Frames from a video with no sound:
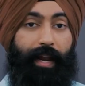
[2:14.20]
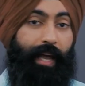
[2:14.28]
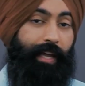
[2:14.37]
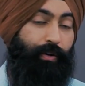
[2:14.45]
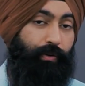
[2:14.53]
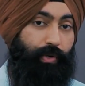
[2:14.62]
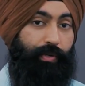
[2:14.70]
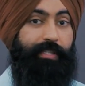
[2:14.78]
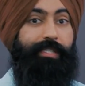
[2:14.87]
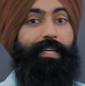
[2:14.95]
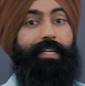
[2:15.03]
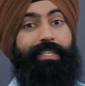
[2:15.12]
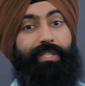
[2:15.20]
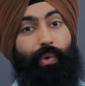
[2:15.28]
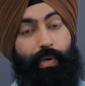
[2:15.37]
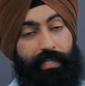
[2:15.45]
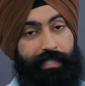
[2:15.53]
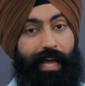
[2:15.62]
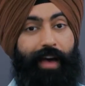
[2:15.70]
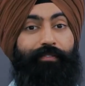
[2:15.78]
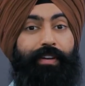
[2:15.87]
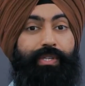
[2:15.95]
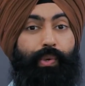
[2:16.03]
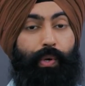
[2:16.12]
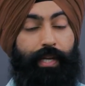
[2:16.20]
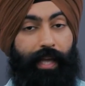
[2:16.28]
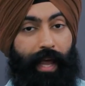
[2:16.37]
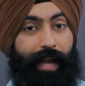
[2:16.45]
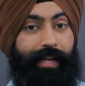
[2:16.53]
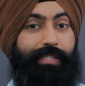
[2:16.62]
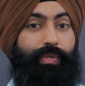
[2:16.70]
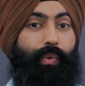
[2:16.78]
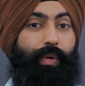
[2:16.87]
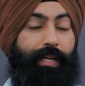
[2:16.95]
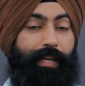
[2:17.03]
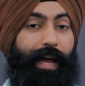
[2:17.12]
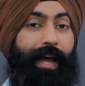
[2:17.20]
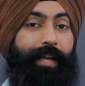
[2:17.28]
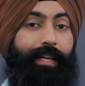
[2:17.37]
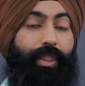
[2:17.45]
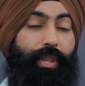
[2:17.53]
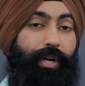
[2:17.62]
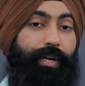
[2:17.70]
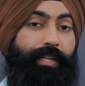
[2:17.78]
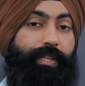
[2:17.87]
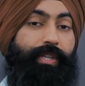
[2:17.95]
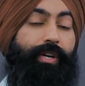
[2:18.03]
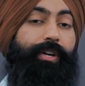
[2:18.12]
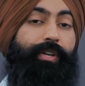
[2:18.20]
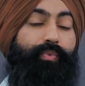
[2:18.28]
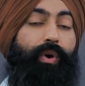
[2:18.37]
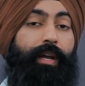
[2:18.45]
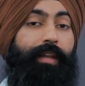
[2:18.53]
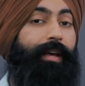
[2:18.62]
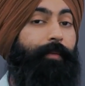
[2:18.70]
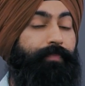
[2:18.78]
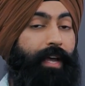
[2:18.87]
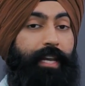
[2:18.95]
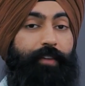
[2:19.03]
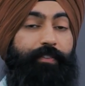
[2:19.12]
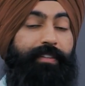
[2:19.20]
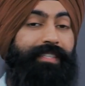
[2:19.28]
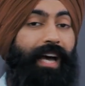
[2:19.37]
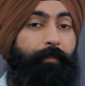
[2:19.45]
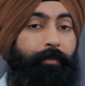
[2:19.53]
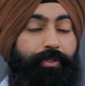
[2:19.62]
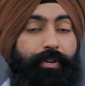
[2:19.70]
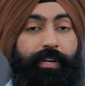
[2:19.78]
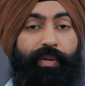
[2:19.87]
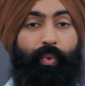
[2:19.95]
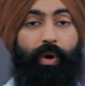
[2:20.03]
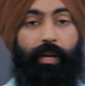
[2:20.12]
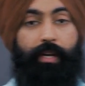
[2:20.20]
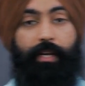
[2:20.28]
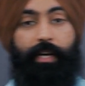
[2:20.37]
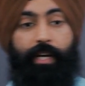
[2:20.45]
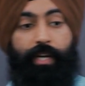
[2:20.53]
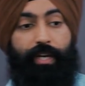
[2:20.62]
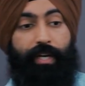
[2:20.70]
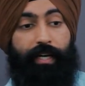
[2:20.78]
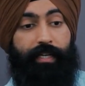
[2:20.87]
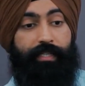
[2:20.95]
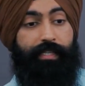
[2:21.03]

And now you go 26, 27, 28, 29, 30, 31. And if you stop at 31, you're going to